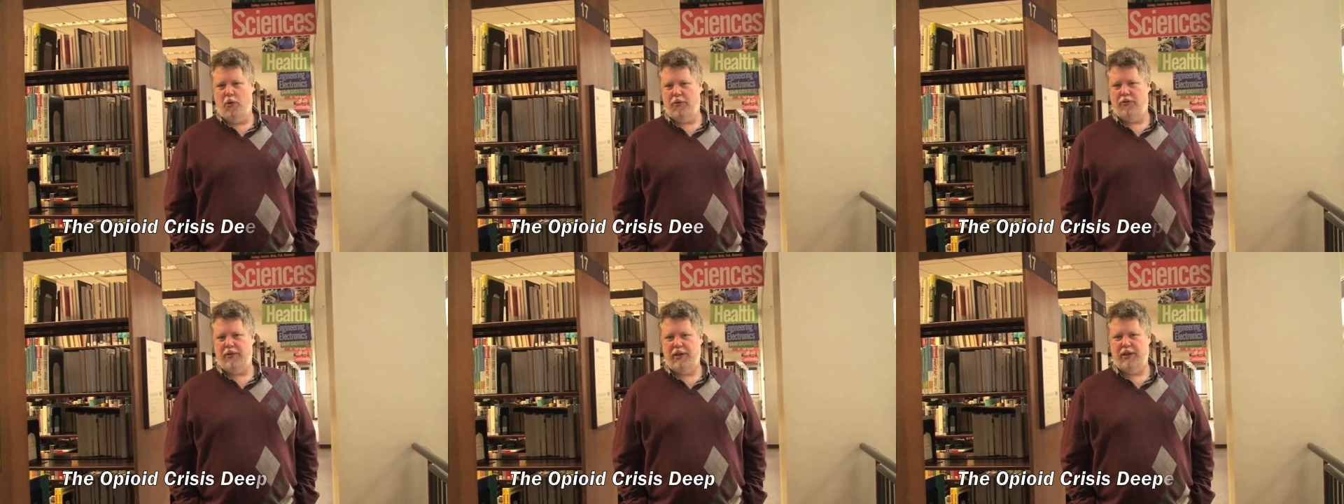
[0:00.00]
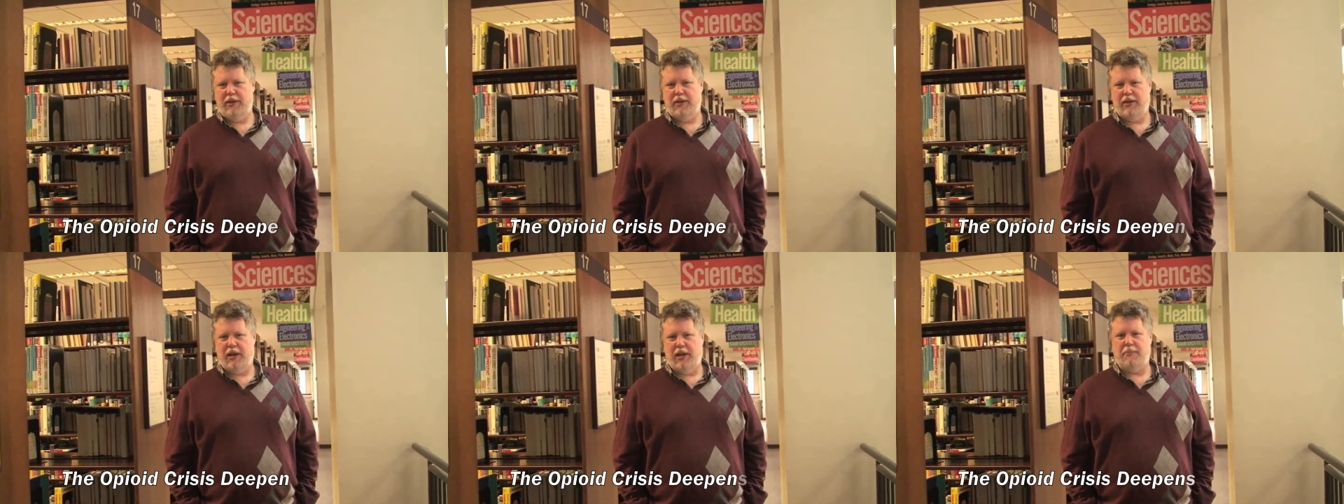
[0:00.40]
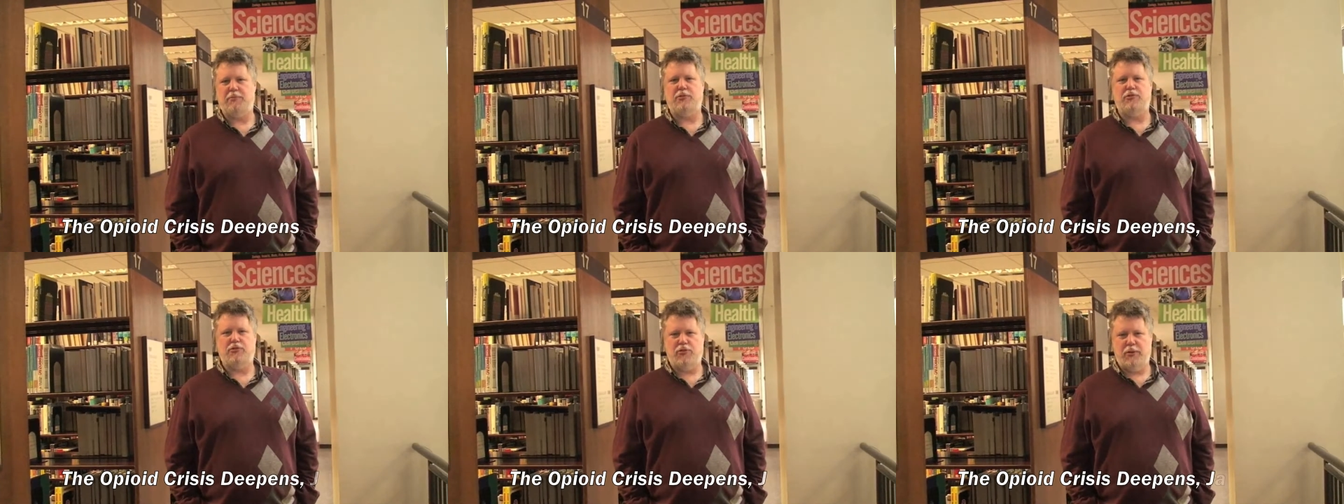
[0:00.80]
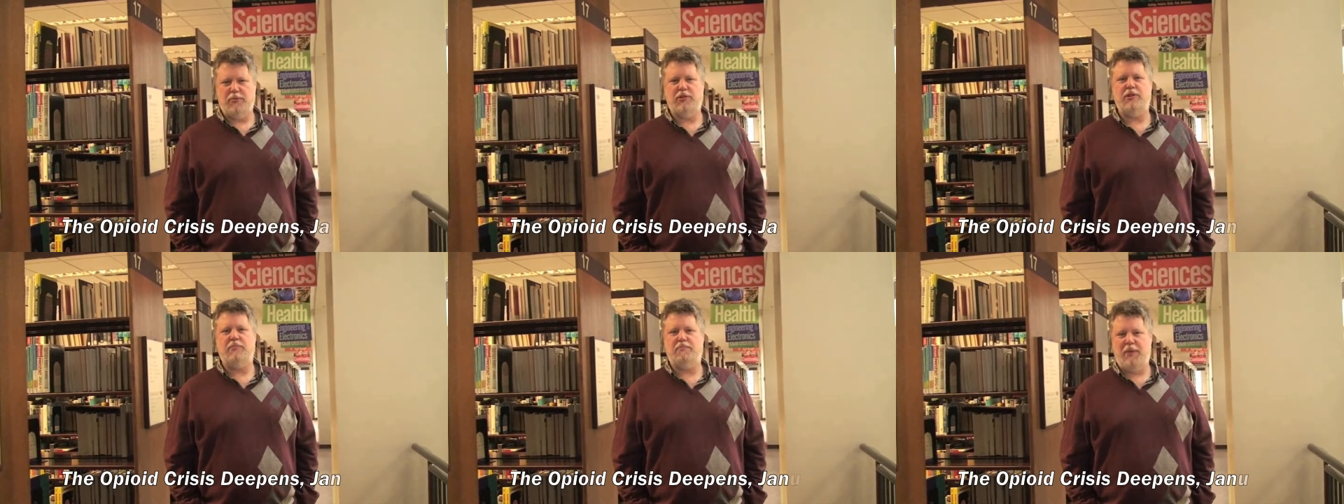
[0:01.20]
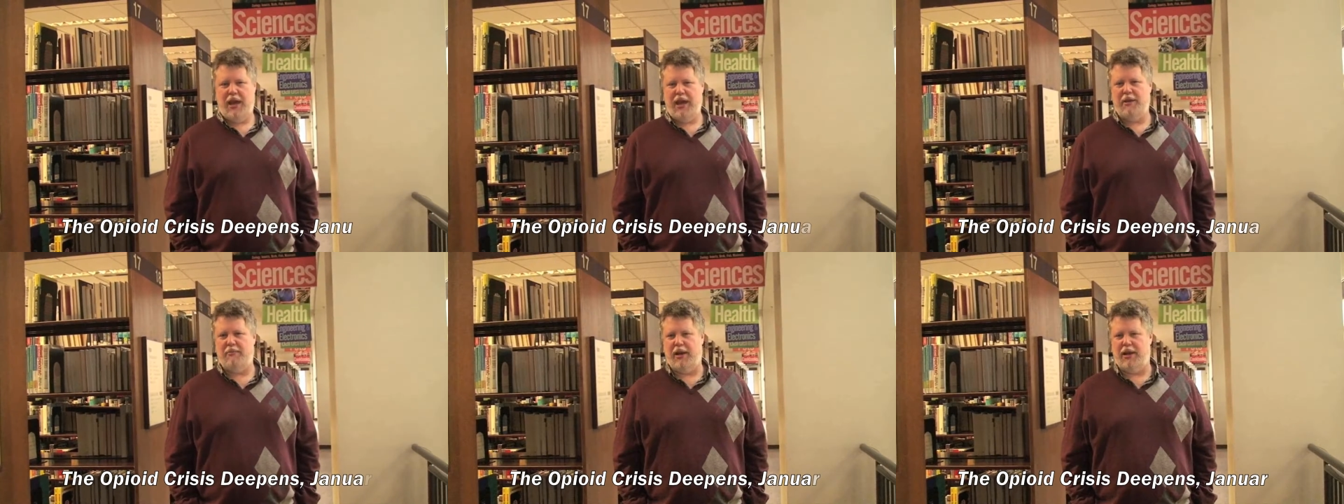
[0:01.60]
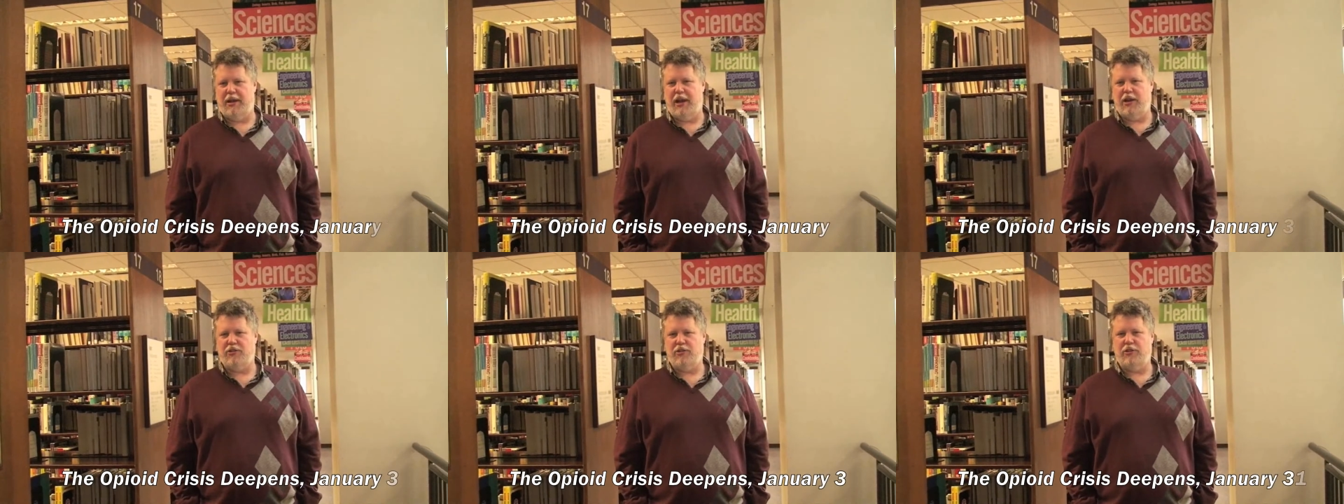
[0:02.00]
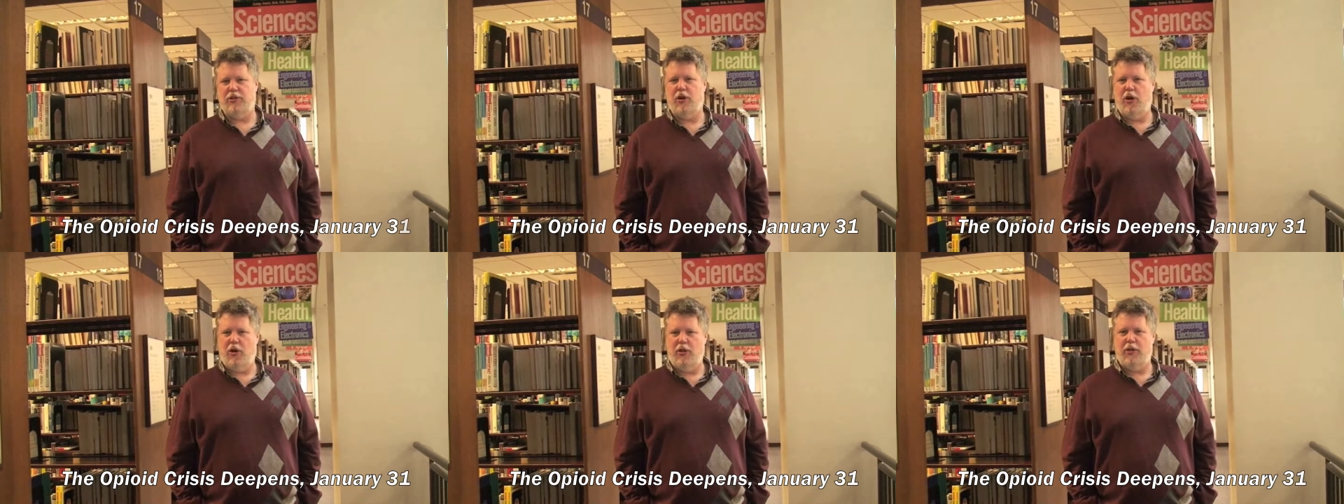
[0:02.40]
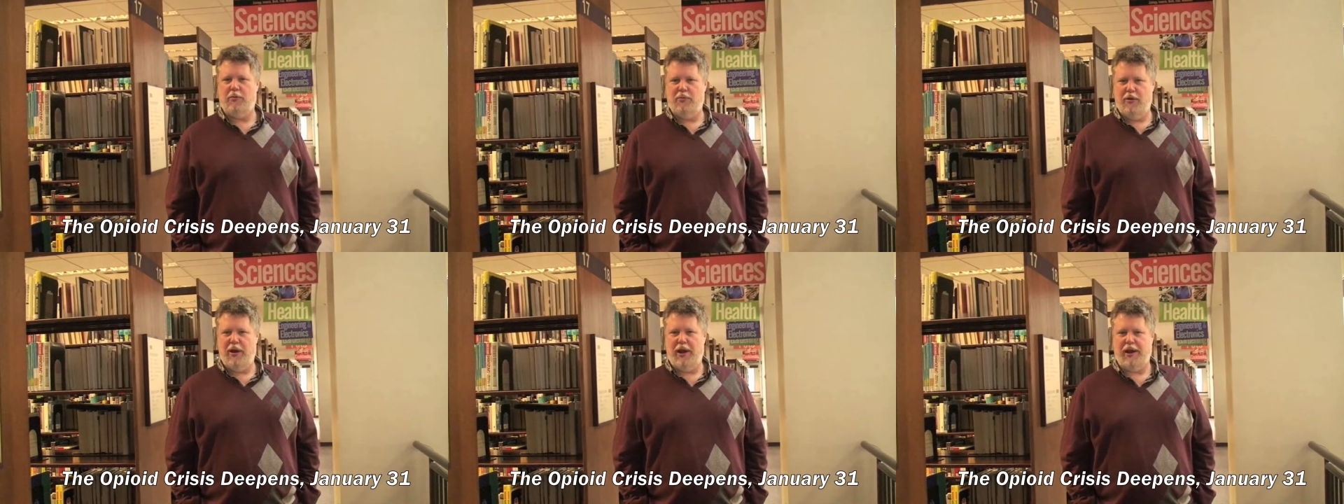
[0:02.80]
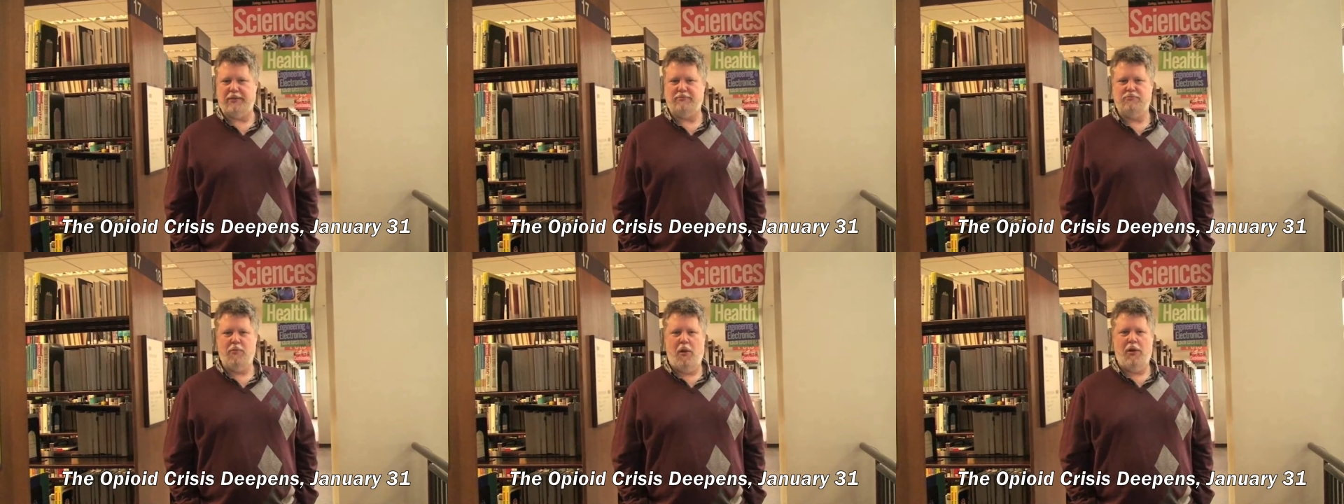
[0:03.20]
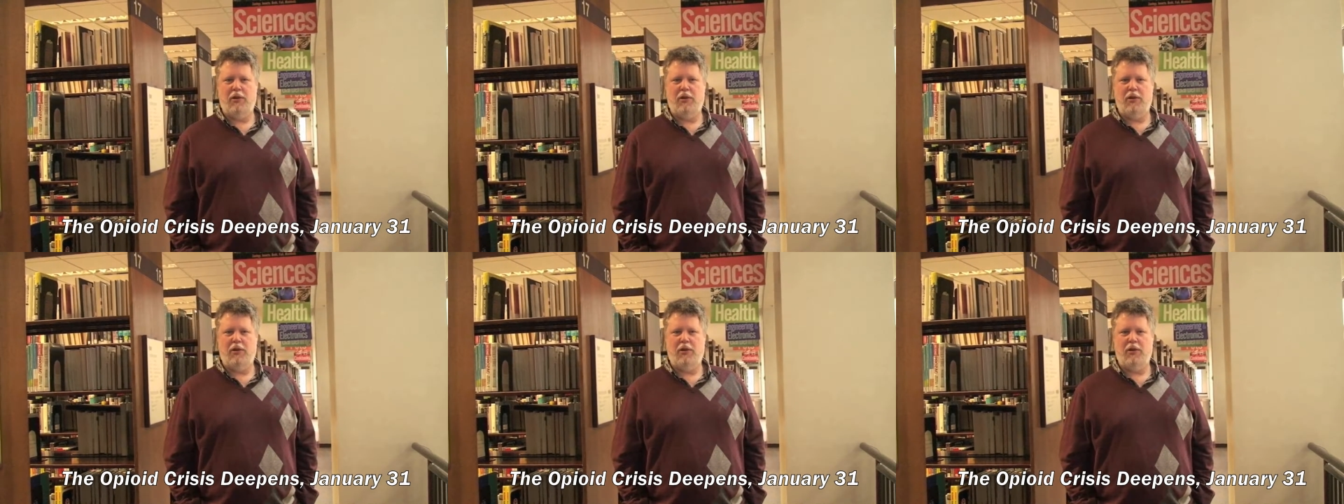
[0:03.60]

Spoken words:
morphine, and prescription pain medication on the brain.